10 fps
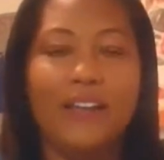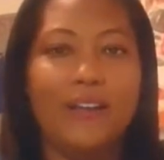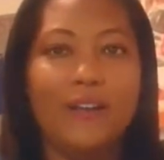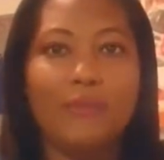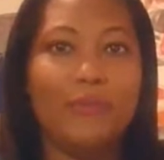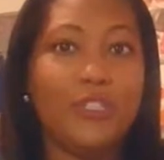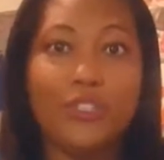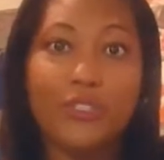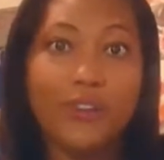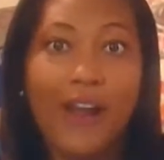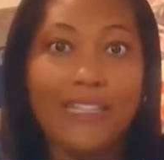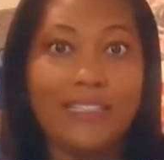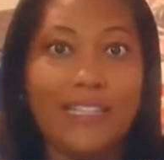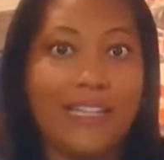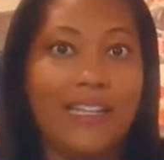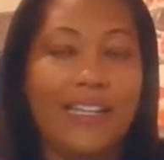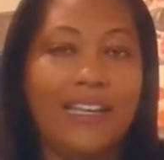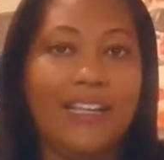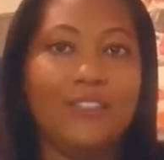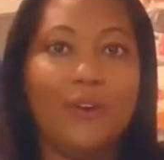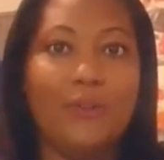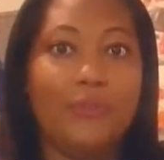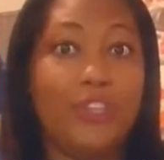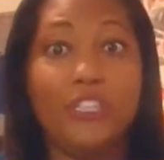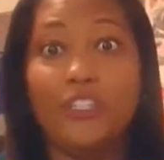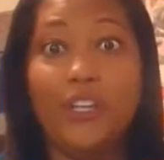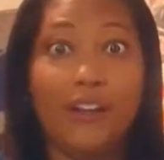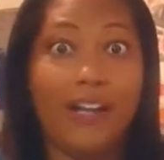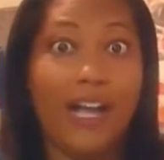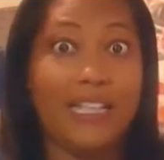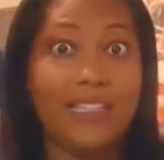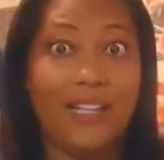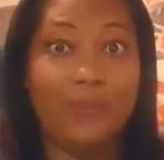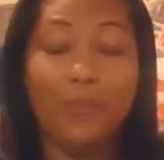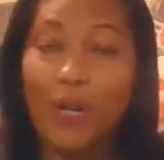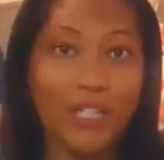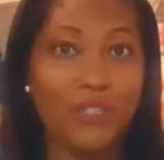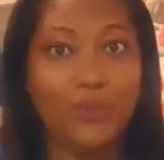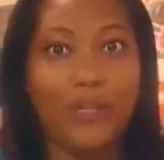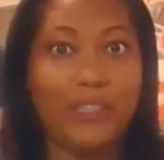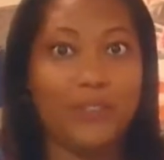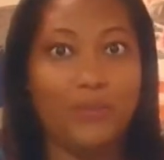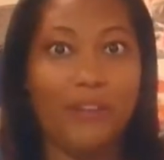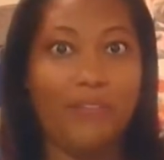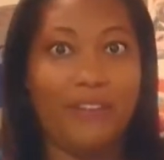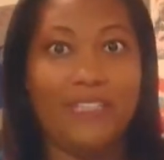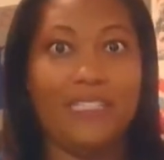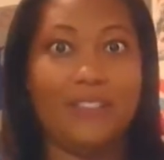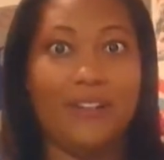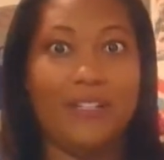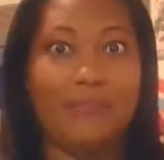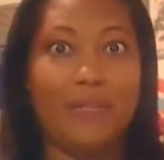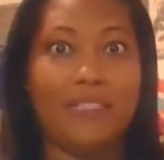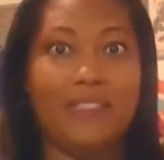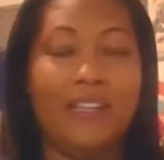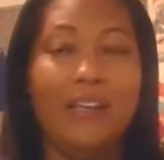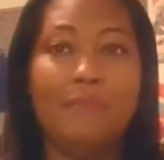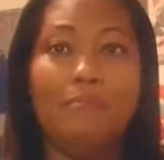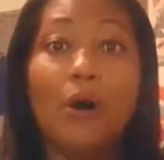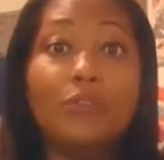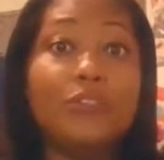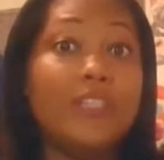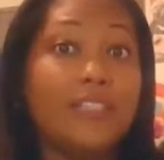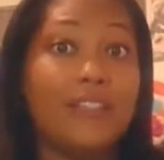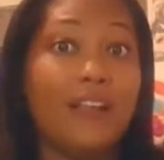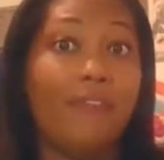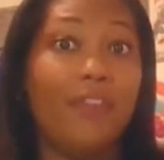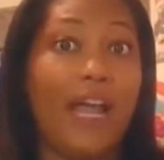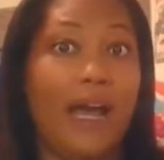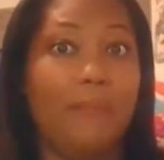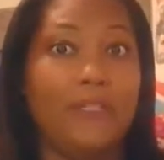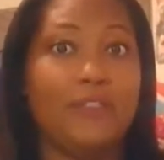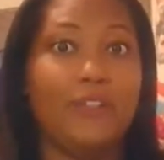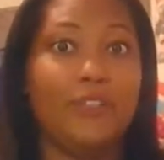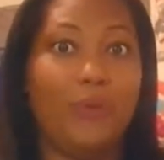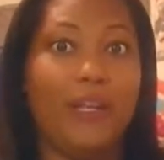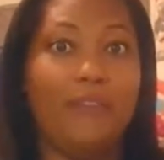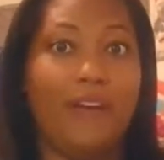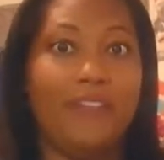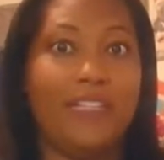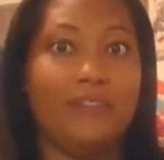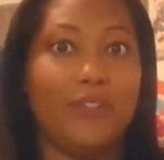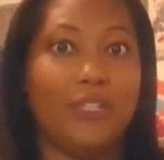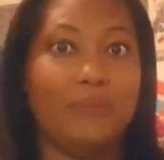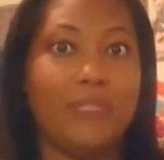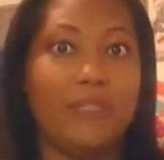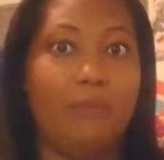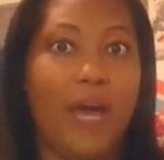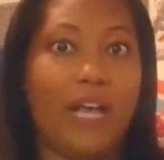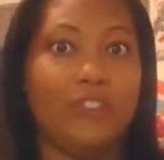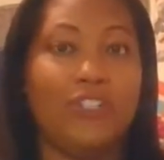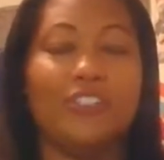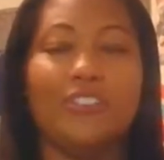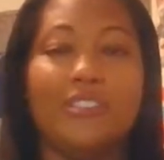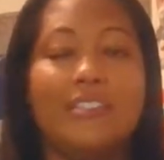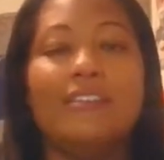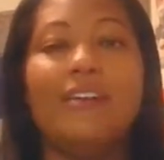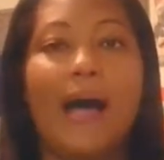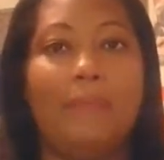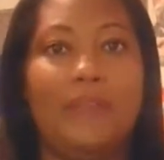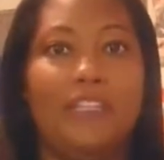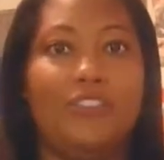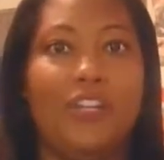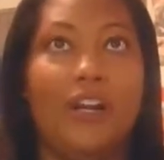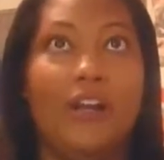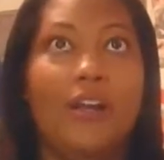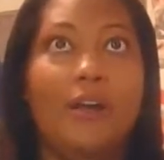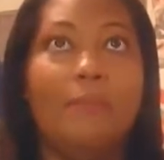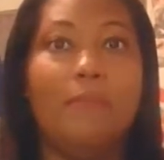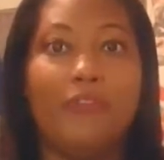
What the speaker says: was just crazy. So this year I said, we're not doing the 25 days of Christmas. Most of the stuff that happened during 25 days of Christmas in past years still happened this year. But for